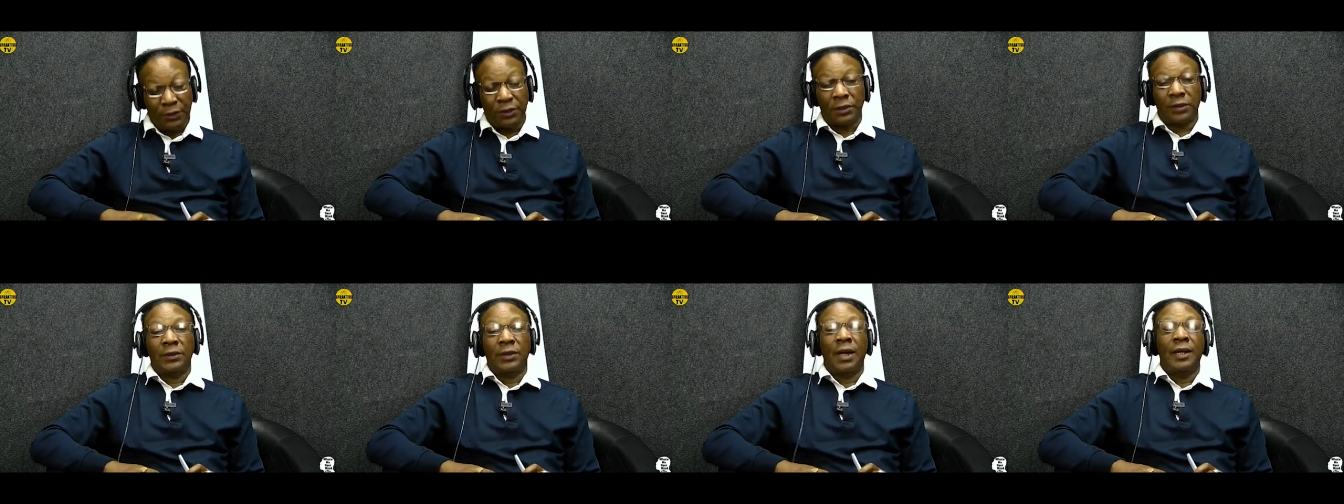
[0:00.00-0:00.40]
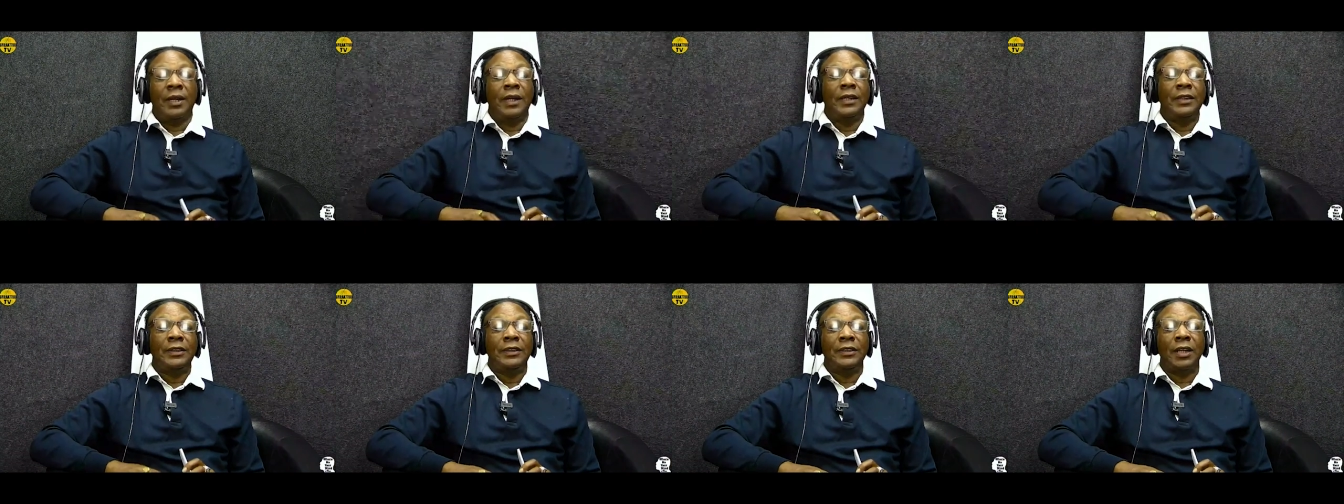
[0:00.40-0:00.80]
yes,
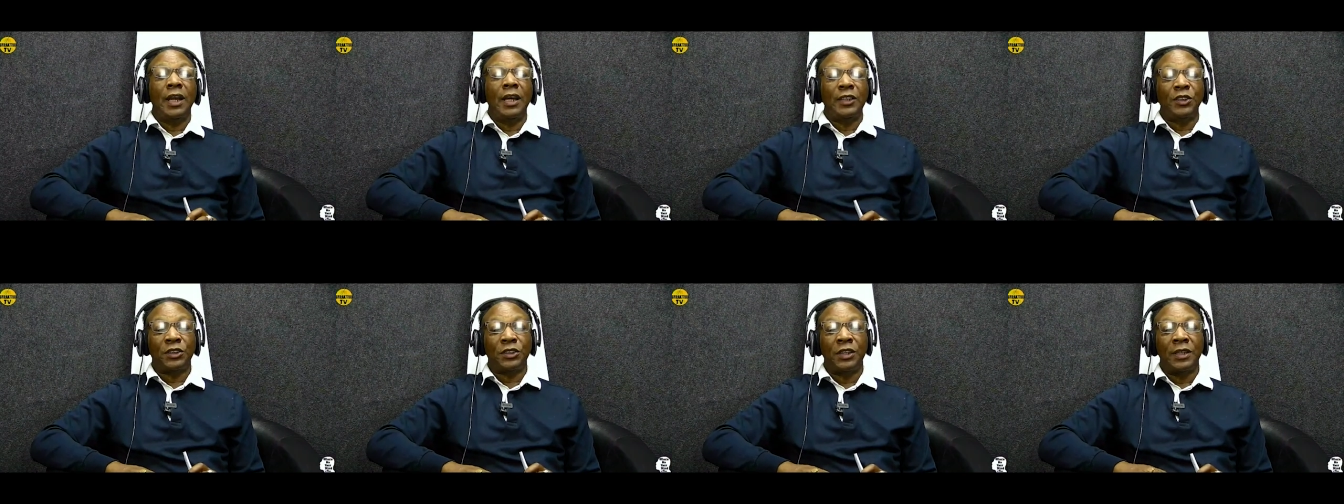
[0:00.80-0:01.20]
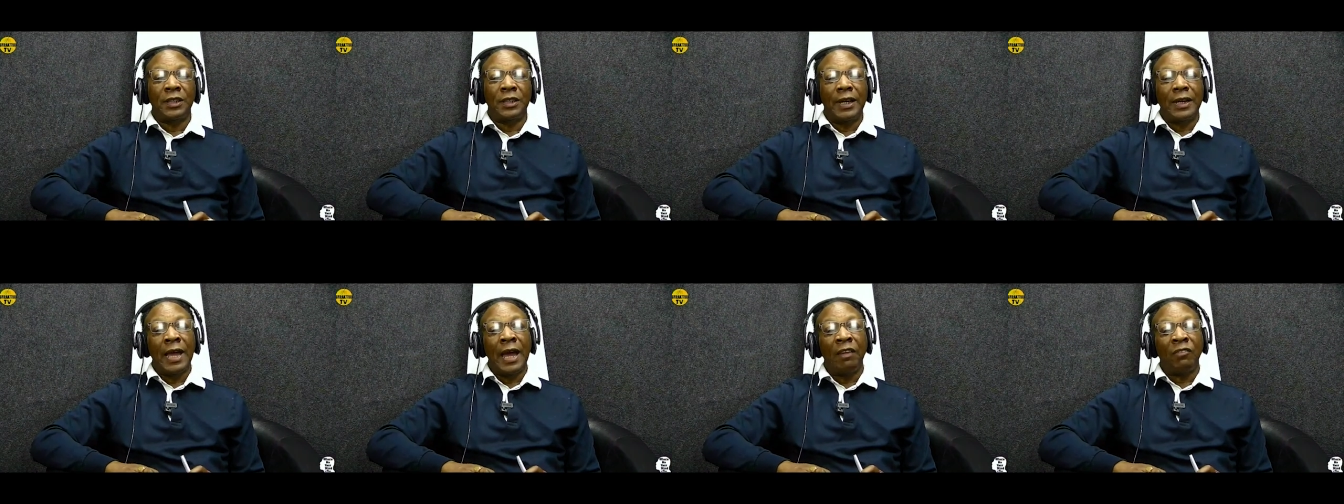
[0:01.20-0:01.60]
they, it is alleged
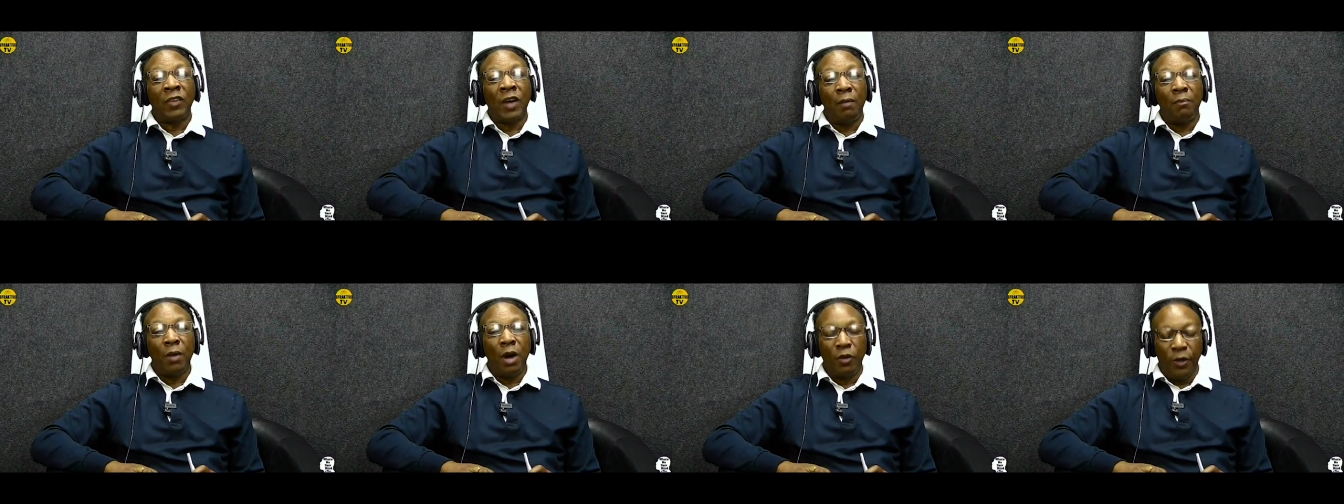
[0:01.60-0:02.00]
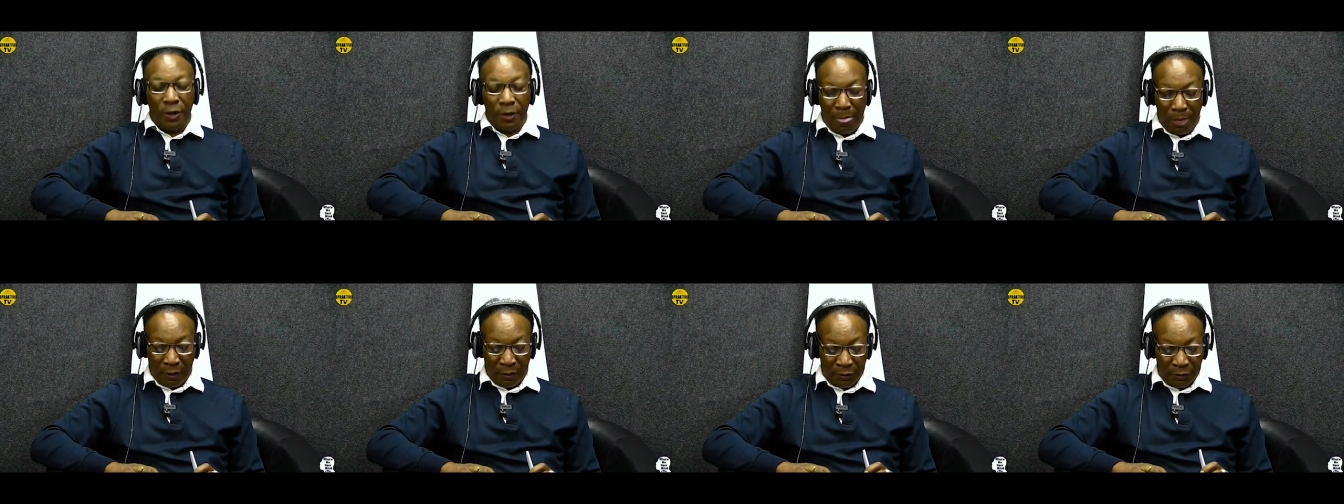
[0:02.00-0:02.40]
that they have got
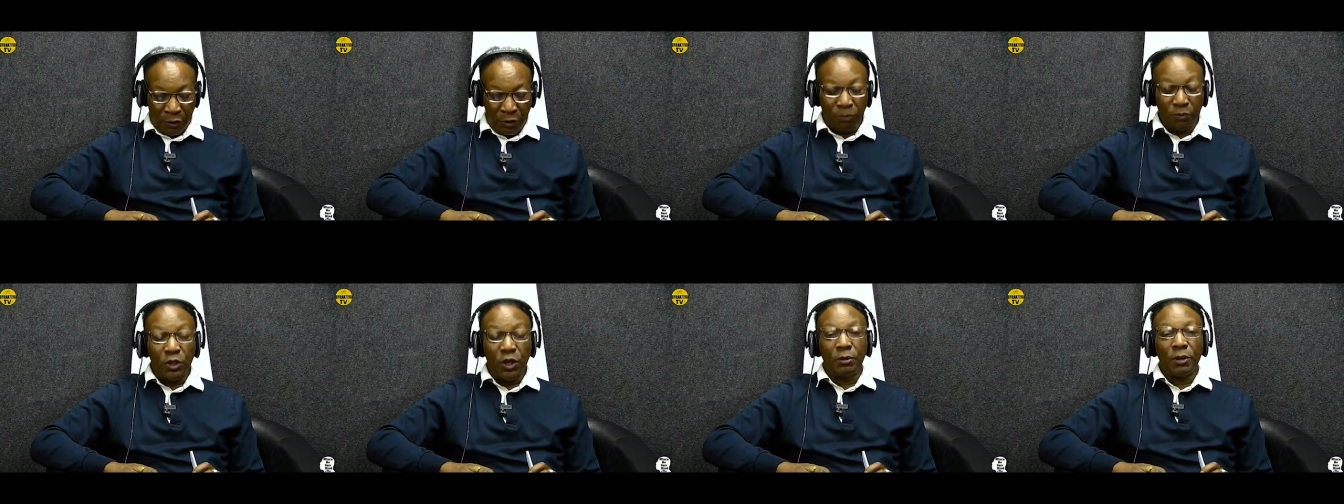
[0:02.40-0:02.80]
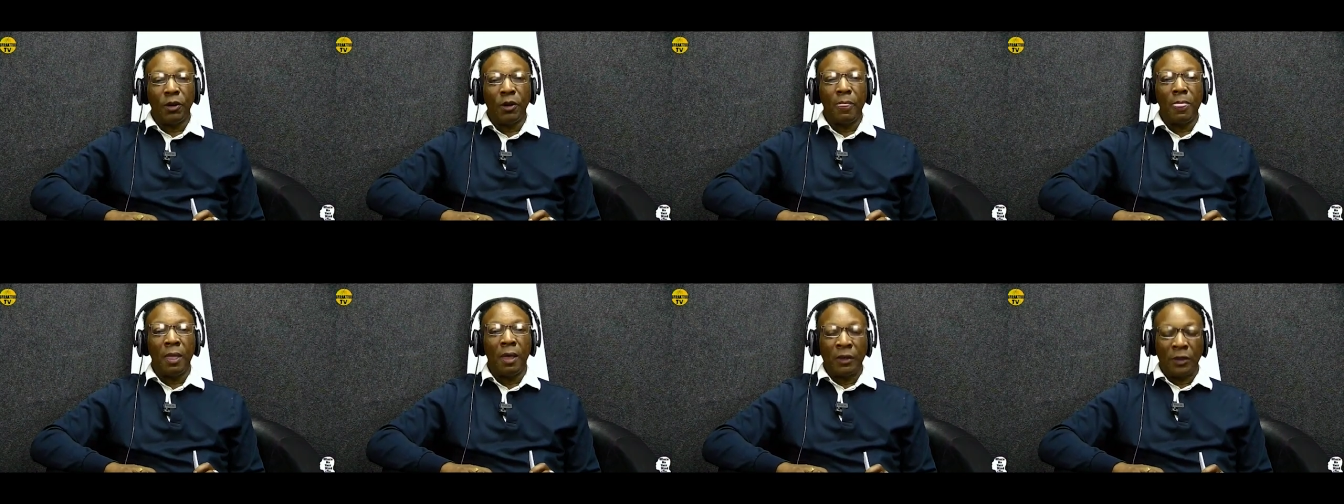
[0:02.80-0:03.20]
married some
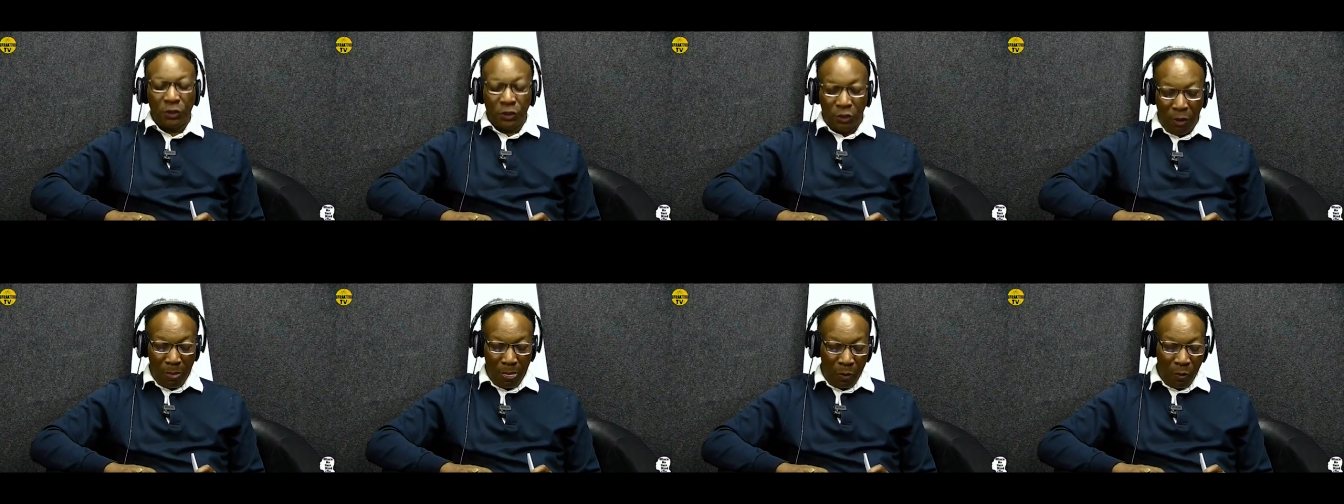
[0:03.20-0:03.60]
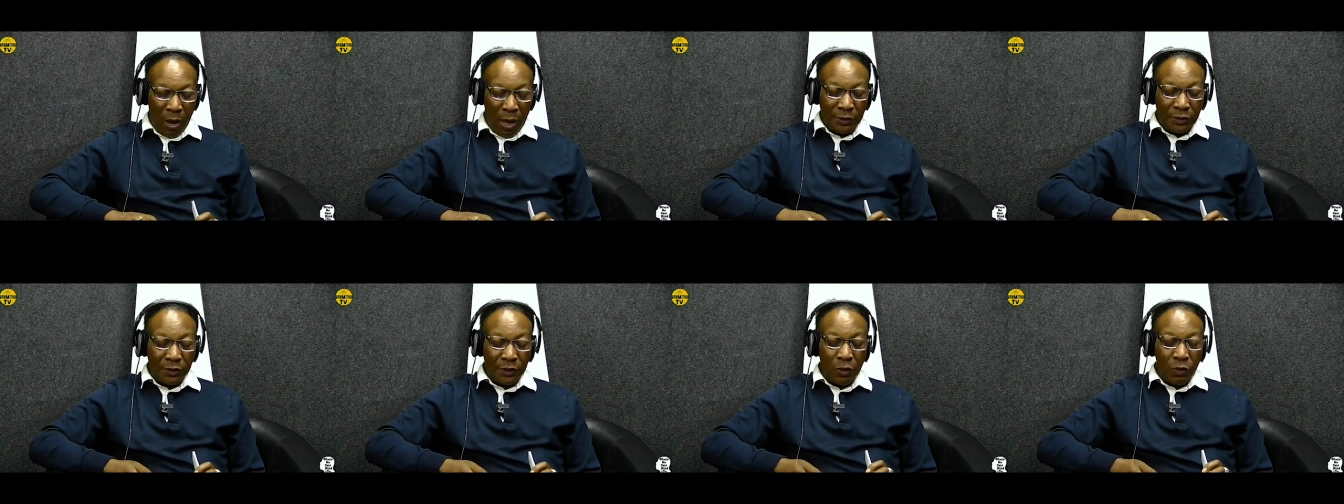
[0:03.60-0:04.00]
time ago. So,
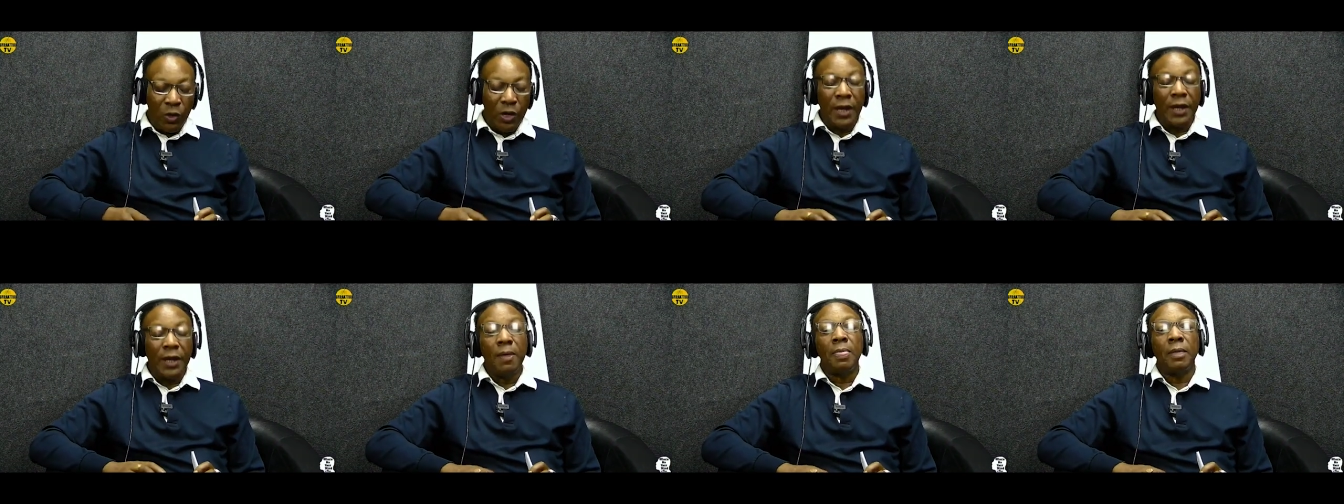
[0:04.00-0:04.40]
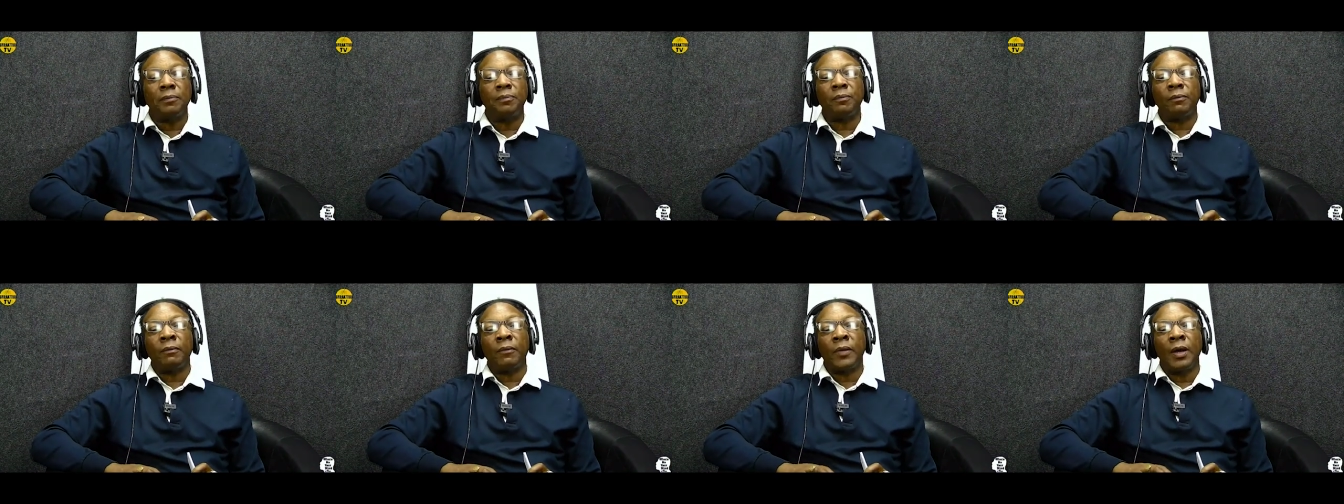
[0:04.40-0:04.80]
as I say, Rihanna